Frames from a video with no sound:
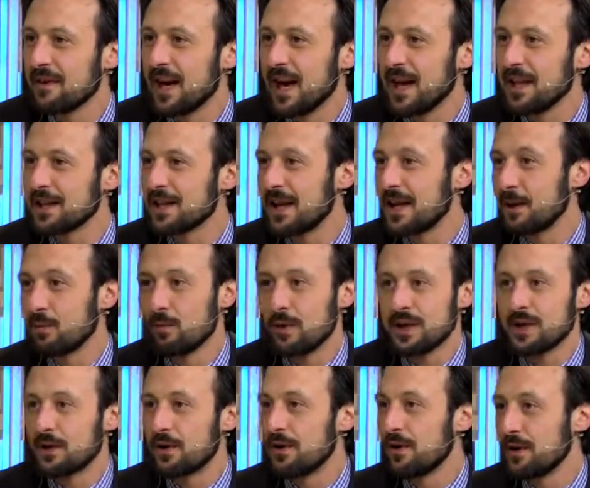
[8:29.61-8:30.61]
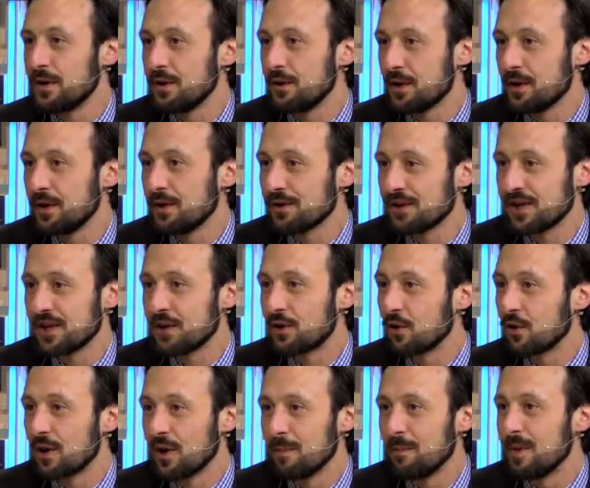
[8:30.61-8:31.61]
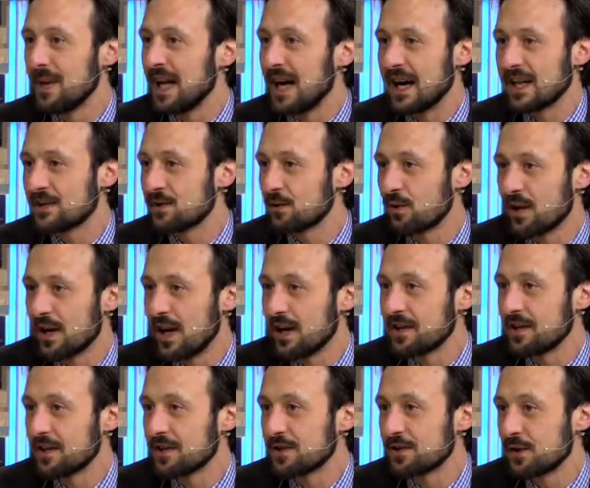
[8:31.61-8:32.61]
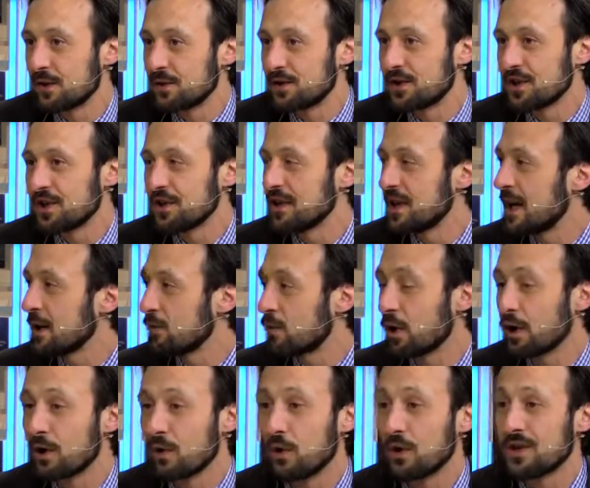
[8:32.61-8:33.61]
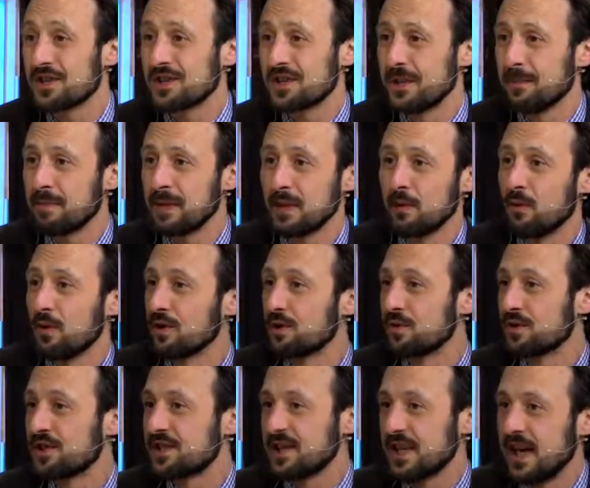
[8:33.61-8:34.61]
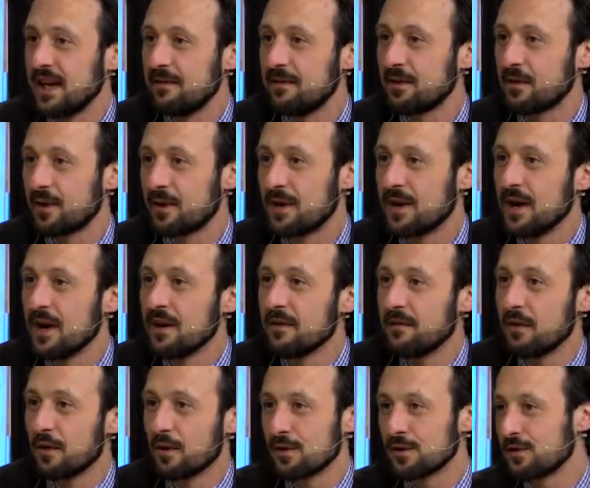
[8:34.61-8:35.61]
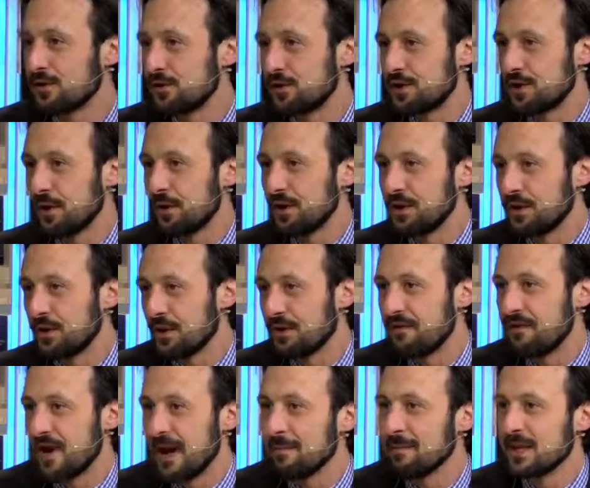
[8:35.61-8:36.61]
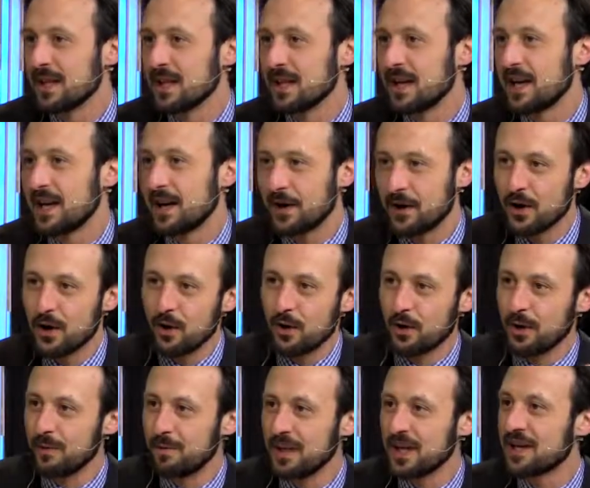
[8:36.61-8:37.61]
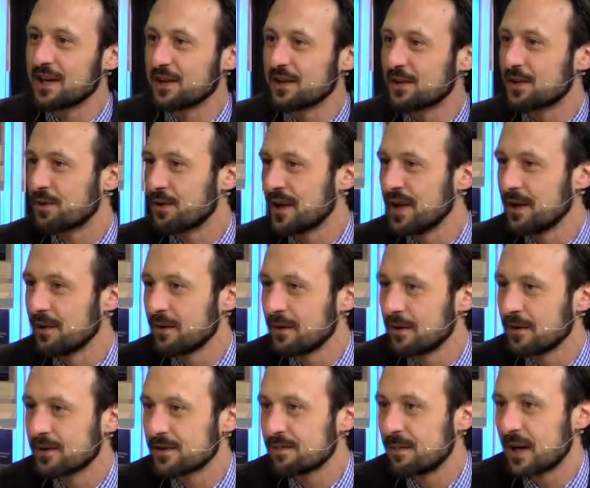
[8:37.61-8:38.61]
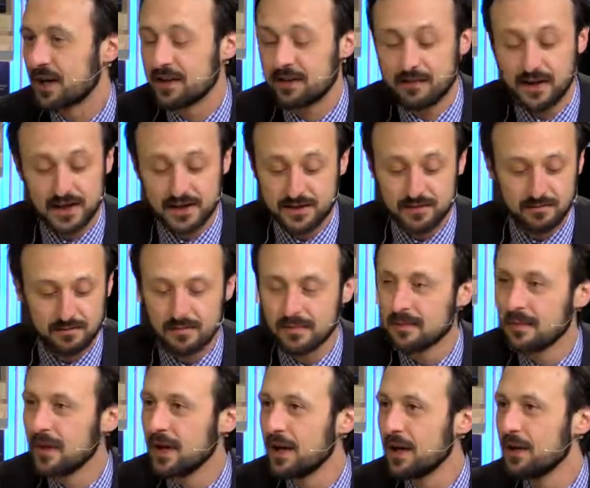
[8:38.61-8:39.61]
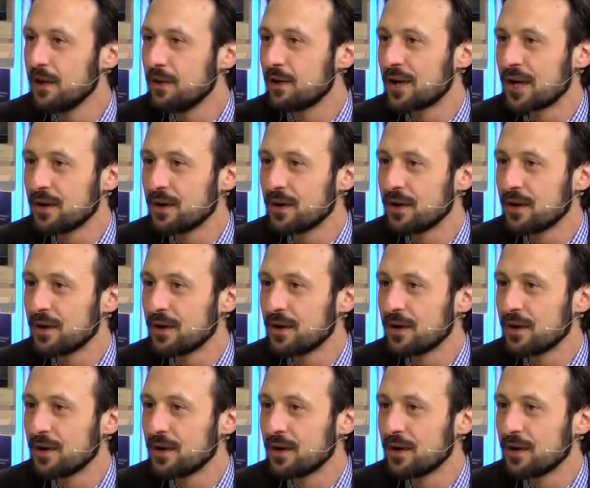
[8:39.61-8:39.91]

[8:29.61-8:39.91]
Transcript: And then whether you're using Google Plus or other social network or simply want to save your photos to show it to your family later on a bigger screen on your smart device, there it you is.